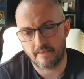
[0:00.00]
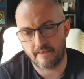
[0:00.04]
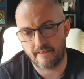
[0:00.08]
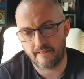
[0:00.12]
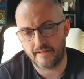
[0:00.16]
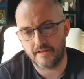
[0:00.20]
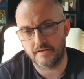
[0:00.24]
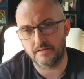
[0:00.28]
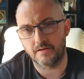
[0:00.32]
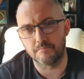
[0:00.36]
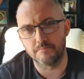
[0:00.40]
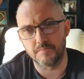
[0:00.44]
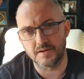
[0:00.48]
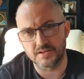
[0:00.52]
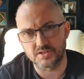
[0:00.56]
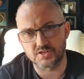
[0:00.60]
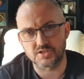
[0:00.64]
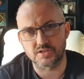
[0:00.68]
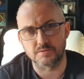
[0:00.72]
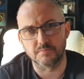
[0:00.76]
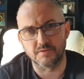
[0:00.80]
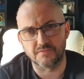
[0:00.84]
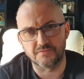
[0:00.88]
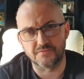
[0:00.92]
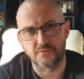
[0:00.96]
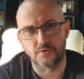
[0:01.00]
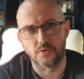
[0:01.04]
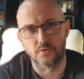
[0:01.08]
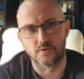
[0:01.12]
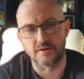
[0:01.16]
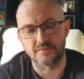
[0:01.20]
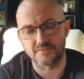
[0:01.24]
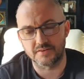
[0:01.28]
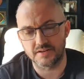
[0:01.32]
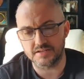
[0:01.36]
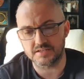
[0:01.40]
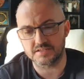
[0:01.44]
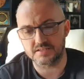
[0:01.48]
I mentioned before,
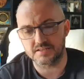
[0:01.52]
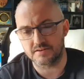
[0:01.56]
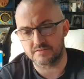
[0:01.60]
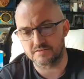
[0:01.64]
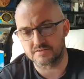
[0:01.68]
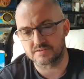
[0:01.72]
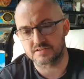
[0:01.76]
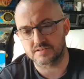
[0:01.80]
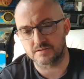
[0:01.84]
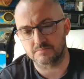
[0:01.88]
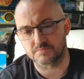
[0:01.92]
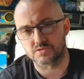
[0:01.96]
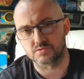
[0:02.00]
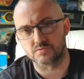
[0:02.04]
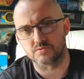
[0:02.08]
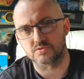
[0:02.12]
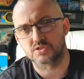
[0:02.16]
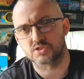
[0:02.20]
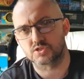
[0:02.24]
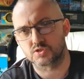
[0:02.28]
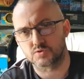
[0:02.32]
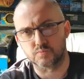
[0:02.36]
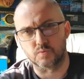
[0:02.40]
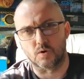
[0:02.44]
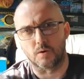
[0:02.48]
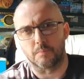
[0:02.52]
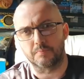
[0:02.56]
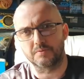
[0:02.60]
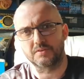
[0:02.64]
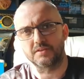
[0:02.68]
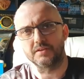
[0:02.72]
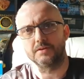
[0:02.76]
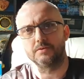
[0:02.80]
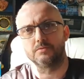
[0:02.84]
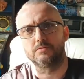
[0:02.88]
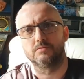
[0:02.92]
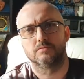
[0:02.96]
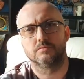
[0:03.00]
unless there is some sort of swap
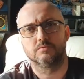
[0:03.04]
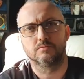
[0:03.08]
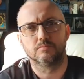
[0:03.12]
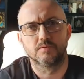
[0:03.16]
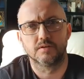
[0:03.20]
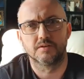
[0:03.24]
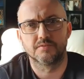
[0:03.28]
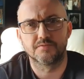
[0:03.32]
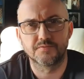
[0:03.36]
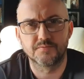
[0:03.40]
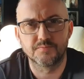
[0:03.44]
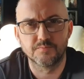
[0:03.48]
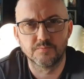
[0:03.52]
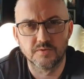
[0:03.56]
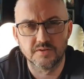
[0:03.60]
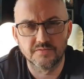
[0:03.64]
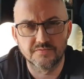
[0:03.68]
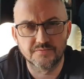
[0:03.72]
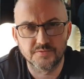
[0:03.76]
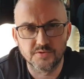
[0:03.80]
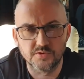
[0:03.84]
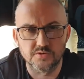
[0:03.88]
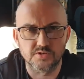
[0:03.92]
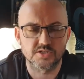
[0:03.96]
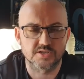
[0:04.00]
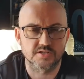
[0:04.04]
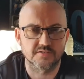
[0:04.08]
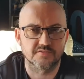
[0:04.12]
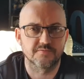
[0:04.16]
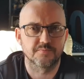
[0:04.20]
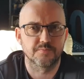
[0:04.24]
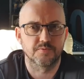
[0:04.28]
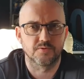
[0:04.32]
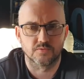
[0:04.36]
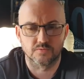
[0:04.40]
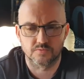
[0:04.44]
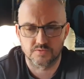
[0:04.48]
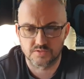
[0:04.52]
deal with, with Yussuf
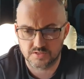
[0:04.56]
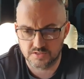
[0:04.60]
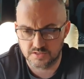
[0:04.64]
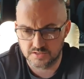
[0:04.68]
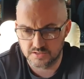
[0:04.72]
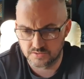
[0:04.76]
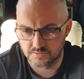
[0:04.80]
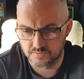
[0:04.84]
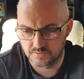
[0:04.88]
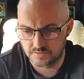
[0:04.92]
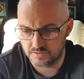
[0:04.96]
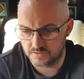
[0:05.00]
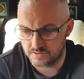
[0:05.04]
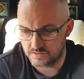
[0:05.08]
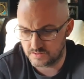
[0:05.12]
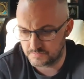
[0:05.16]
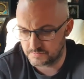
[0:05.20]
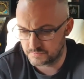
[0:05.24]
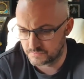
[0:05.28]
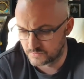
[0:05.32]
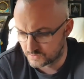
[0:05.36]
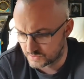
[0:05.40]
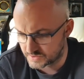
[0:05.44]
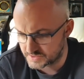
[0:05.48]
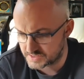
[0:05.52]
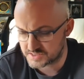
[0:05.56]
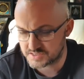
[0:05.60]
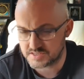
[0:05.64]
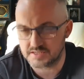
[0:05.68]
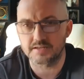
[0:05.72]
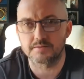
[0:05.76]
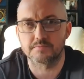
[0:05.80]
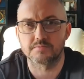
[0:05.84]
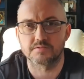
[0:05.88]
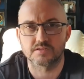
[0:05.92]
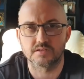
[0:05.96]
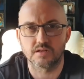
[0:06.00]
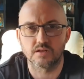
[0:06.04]
Poulsen, who Moyes
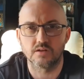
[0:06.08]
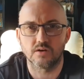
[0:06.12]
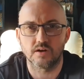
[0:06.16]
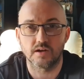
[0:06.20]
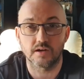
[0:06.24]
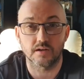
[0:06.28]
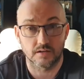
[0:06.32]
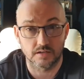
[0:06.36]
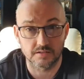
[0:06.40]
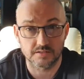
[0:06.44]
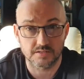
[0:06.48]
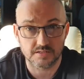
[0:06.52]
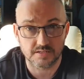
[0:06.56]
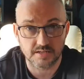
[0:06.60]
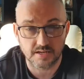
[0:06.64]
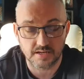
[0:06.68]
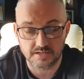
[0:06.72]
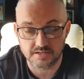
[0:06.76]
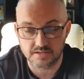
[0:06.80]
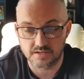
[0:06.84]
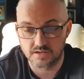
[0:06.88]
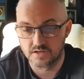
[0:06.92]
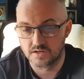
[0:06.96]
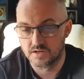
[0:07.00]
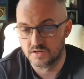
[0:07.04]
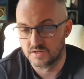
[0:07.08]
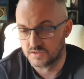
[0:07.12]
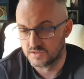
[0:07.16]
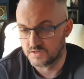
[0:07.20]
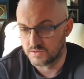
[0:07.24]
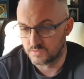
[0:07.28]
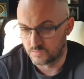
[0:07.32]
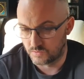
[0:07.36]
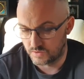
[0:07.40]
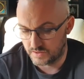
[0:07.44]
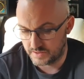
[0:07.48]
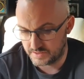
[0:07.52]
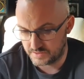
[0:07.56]
seems to like, and I understand
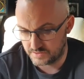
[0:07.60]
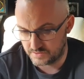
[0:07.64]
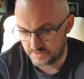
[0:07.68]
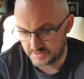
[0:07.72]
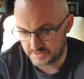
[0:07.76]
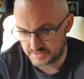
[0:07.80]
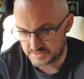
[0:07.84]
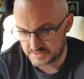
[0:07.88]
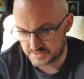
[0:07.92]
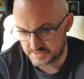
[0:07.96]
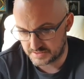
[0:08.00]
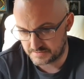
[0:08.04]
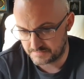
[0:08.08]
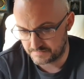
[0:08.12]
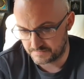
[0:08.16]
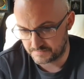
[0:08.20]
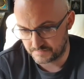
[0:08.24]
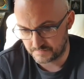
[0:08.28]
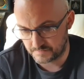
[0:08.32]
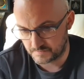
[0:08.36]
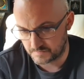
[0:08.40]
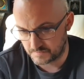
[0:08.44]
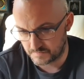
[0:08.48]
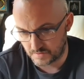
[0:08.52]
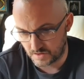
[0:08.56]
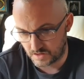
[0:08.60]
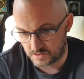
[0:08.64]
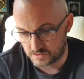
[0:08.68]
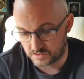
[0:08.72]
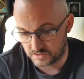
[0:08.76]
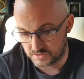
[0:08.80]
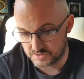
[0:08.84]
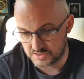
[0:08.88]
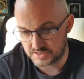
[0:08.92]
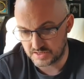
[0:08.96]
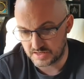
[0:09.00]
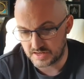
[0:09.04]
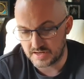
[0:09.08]
why he likes him, I
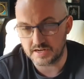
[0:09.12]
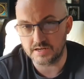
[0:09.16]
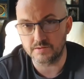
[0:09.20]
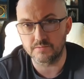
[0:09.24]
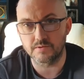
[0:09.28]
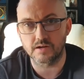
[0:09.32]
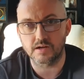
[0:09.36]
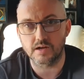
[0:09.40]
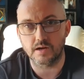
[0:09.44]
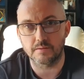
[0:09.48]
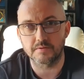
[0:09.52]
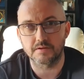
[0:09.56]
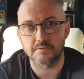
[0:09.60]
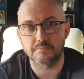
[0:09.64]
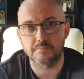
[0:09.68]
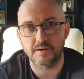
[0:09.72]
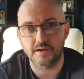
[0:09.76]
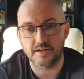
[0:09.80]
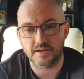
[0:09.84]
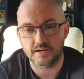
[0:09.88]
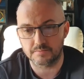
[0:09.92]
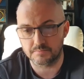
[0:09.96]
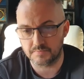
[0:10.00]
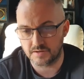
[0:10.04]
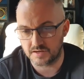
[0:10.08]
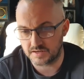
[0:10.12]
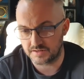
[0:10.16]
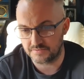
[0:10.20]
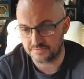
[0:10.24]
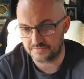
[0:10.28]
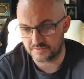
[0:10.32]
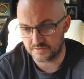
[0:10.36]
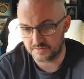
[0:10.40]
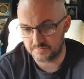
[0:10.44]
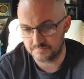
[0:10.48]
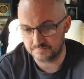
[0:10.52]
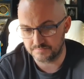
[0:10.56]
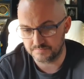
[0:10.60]
can't see anyone coming and paying the money
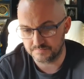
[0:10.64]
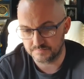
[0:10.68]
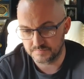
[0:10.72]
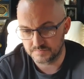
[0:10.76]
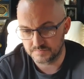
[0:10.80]
for him.